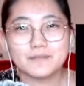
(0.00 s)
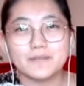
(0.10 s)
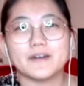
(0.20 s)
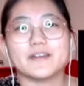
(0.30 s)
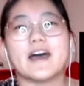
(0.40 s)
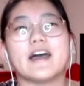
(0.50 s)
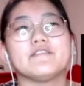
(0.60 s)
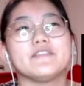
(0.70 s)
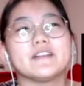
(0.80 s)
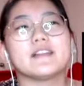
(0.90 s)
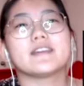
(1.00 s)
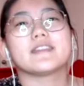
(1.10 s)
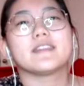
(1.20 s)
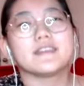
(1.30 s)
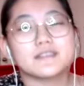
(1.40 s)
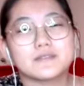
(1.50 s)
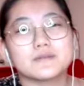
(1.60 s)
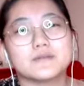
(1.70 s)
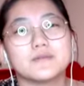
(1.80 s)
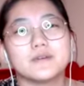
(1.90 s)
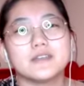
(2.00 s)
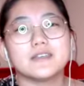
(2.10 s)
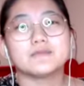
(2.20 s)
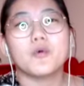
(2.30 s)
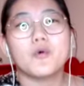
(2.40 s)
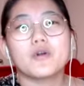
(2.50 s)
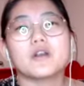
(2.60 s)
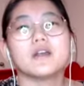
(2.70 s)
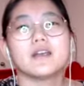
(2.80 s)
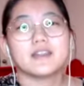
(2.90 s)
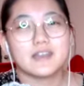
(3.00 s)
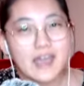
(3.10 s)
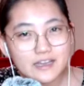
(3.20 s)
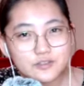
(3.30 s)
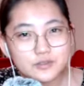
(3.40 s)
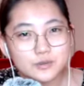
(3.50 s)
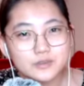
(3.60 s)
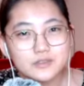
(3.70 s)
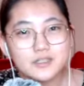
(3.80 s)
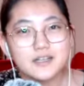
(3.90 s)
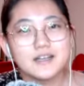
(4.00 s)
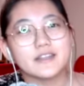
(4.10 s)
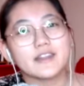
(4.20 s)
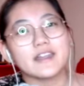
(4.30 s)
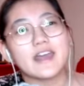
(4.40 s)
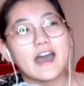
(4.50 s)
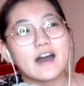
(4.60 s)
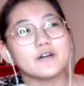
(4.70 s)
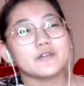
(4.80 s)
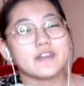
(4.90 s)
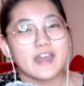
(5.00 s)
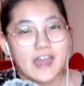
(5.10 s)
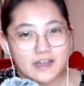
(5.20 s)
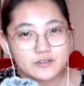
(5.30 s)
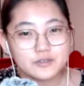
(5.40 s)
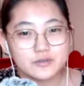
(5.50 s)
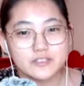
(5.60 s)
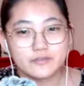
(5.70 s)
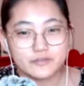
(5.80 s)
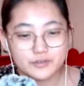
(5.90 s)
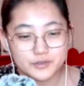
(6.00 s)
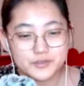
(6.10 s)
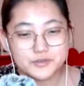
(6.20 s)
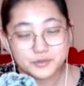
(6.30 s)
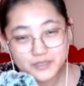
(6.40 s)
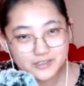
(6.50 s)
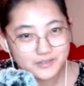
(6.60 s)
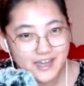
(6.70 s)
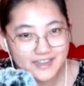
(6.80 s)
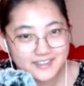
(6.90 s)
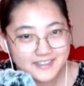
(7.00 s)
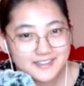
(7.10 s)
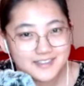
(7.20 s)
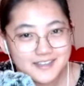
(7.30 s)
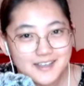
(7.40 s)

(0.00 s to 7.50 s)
but I feel like this is more natural than how they actually first reunited.